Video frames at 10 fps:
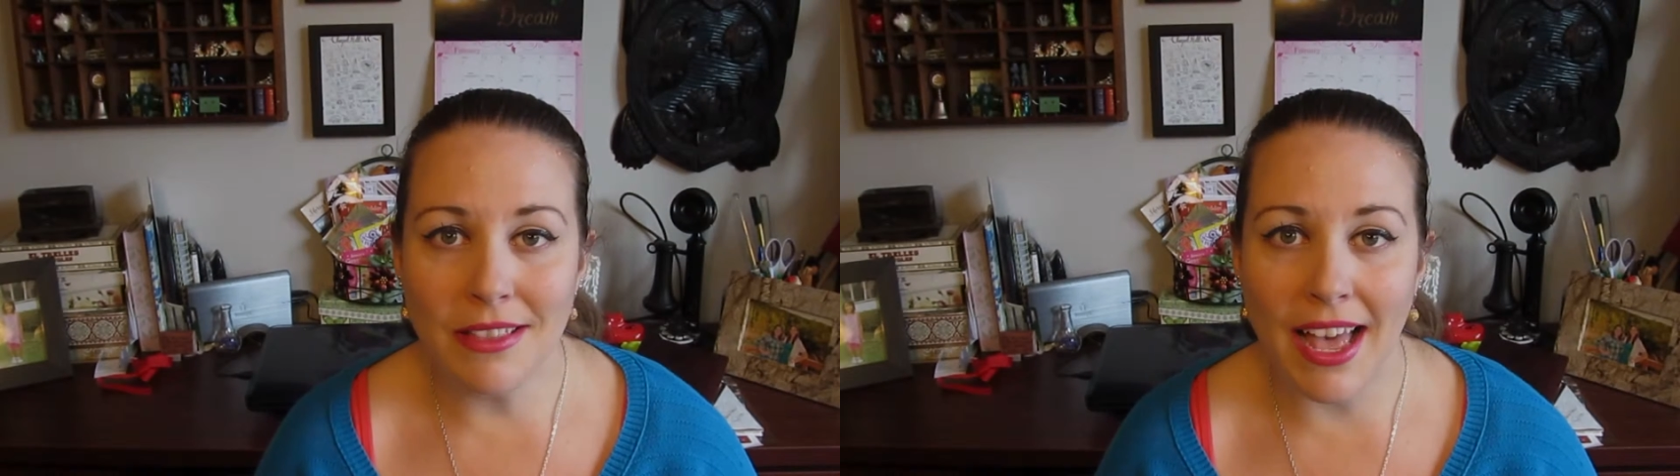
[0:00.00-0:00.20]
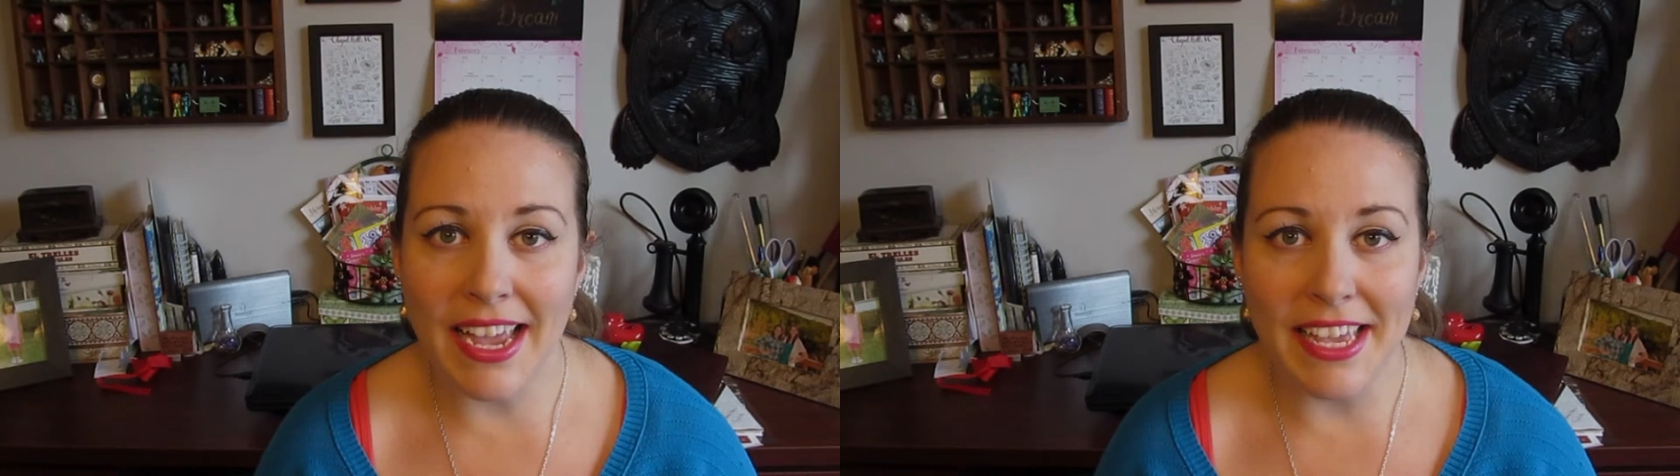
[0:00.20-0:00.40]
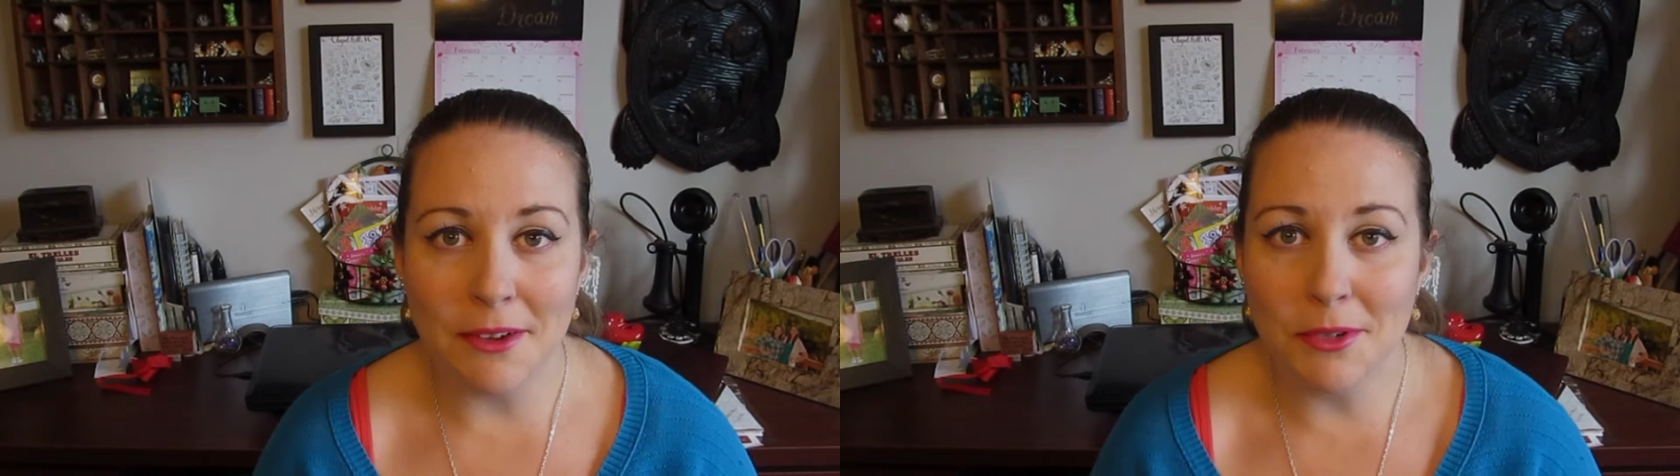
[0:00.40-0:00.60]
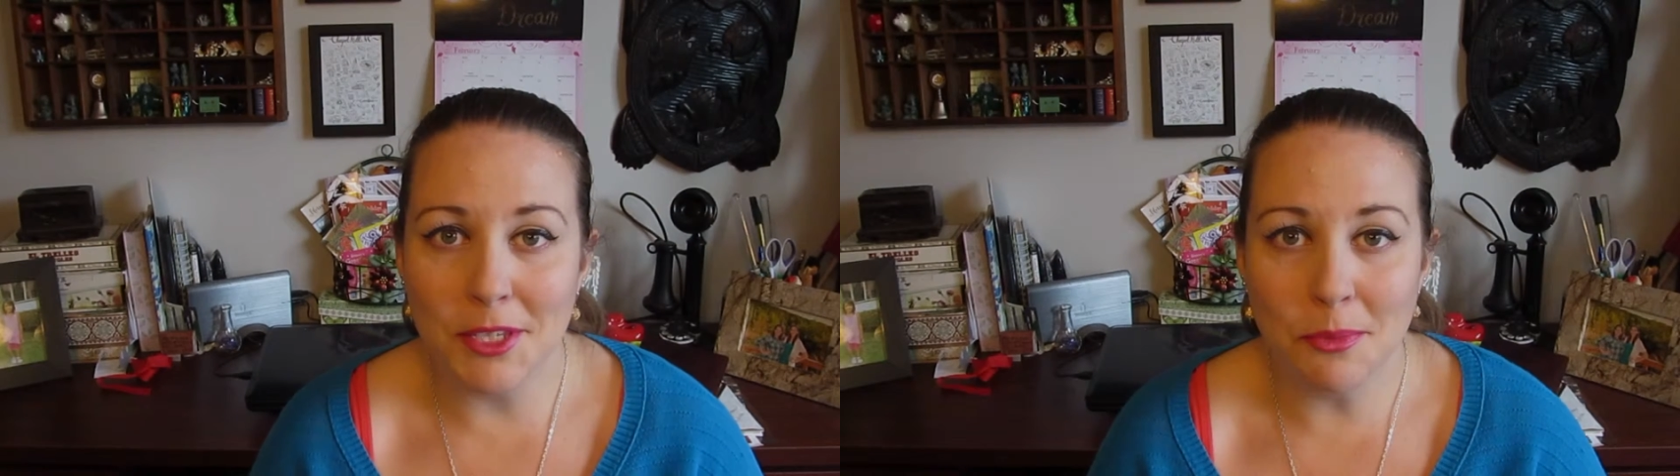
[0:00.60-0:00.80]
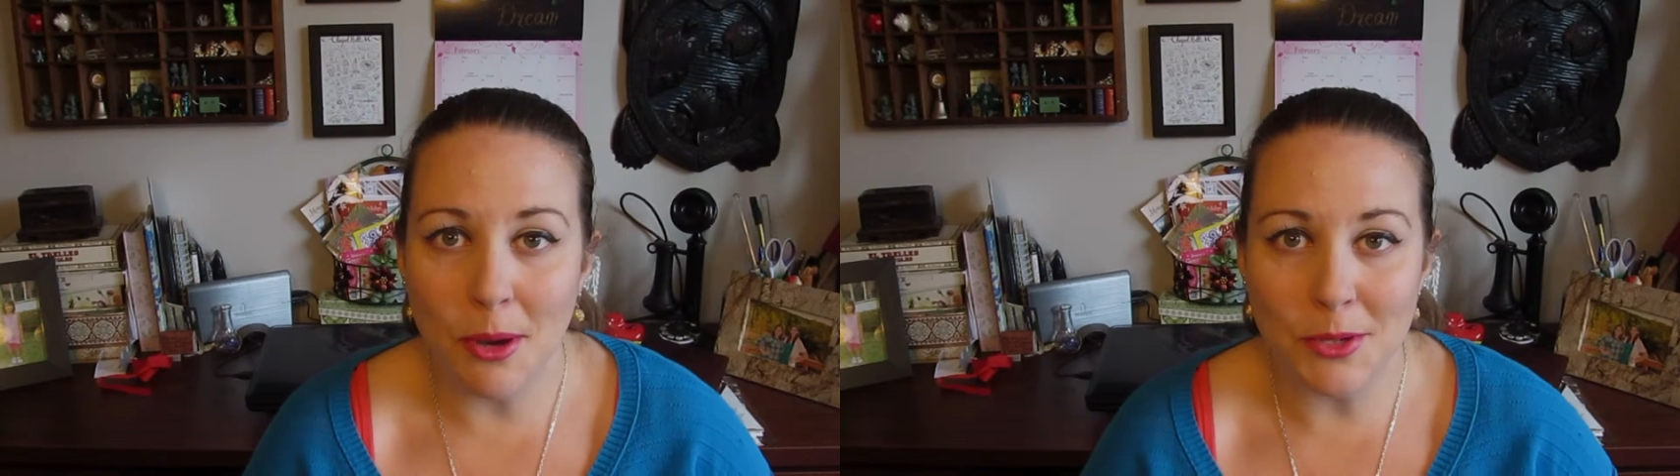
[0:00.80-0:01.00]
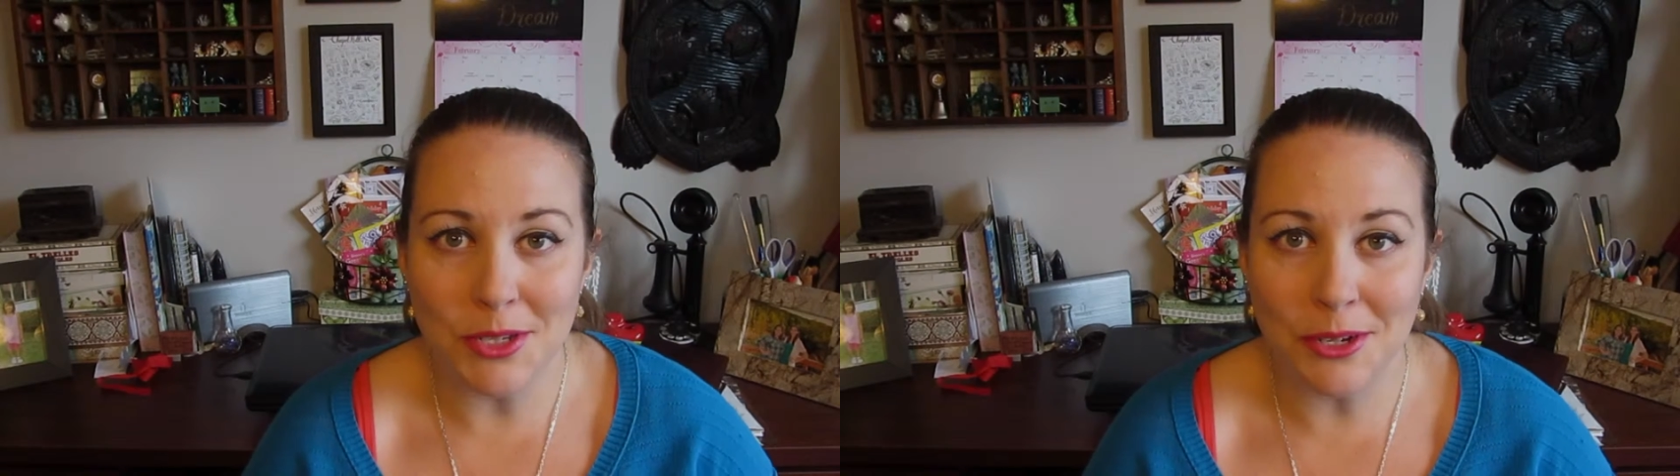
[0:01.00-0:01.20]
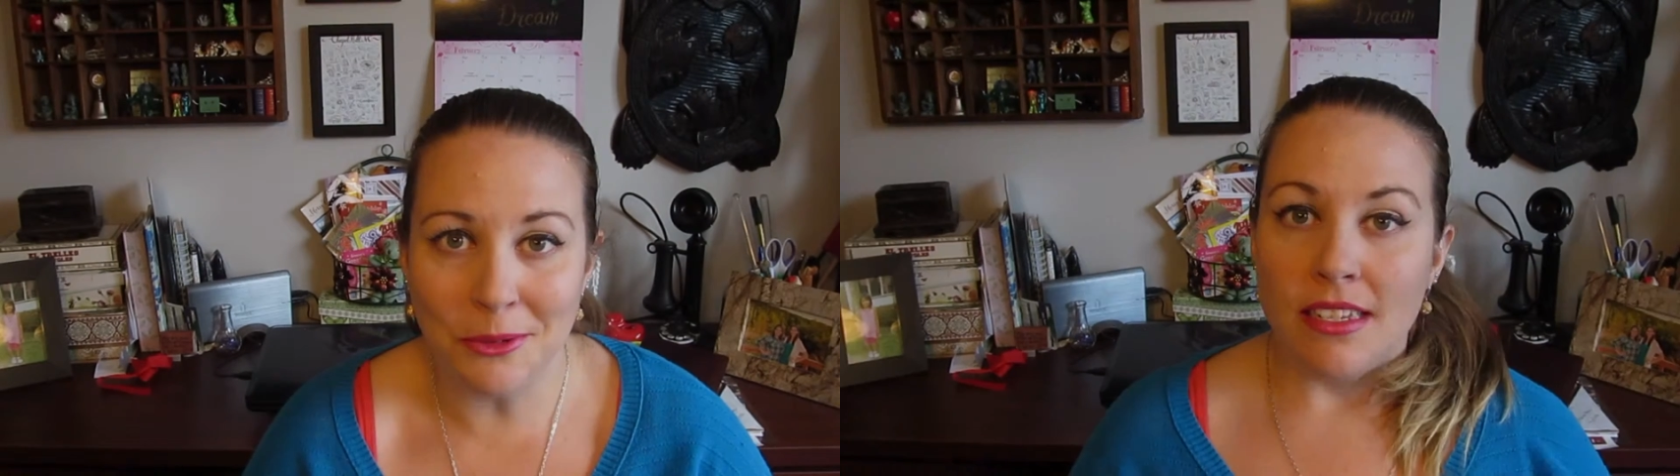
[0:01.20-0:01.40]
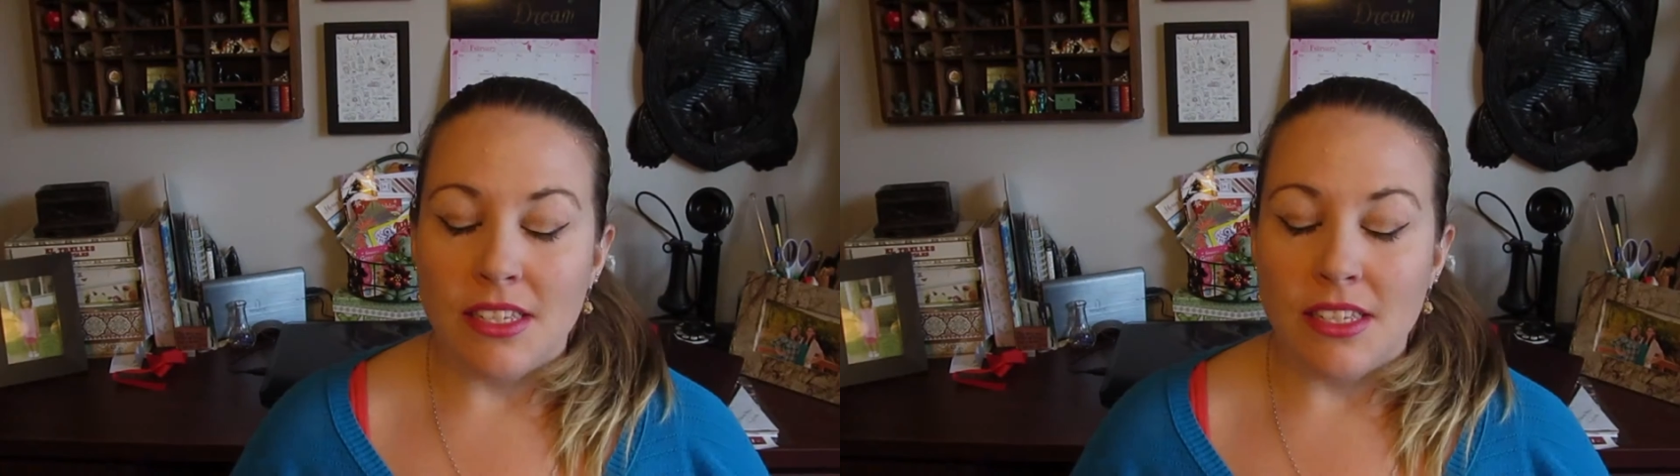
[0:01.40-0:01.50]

like it was supposed to.